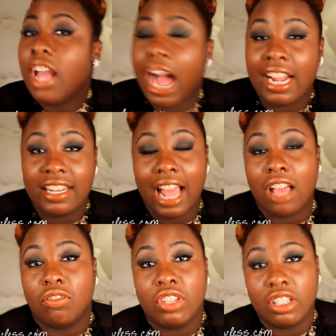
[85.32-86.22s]

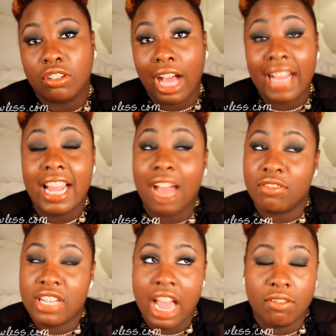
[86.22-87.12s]
I
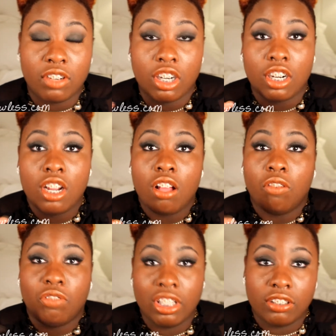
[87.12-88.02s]
have never
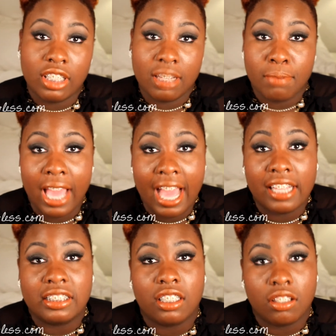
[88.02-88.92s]
filled it
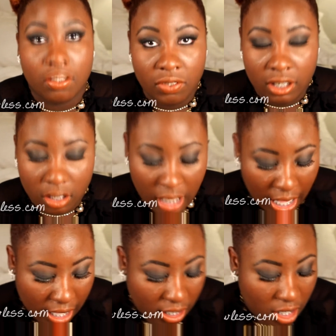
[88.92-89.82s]
past the fill
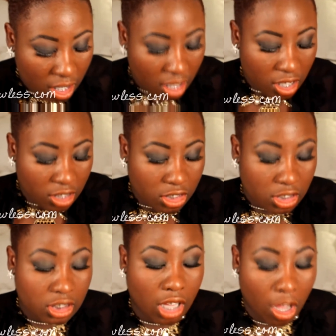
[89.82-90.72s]
line.
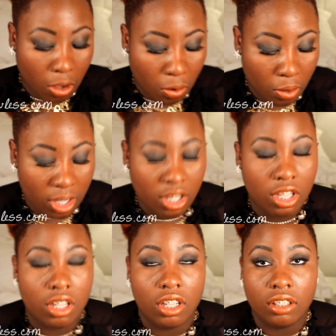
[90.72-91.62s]
So
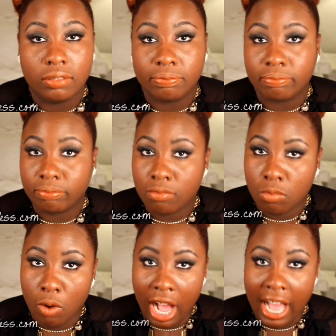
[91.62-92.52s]

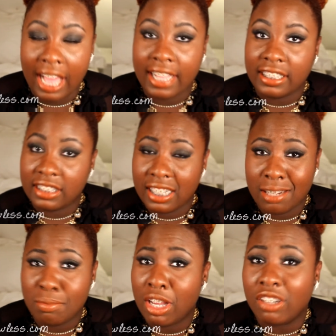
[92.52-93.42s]
why did
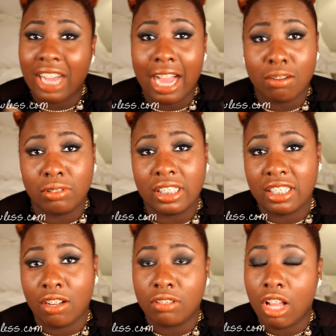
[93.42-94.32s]
it melt? I really
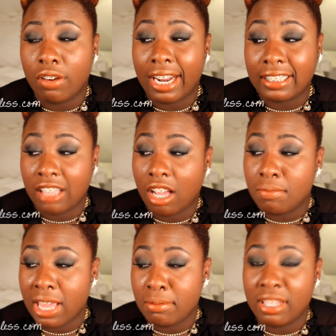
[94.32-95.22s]
don't know, and I
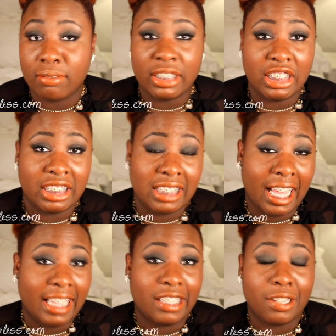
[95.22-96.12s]
thought maybe it was just
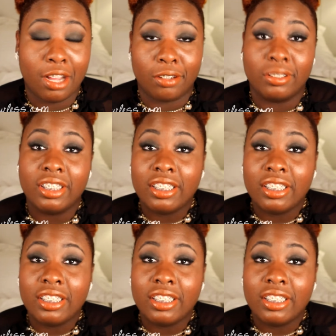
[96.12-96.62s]
like, you know,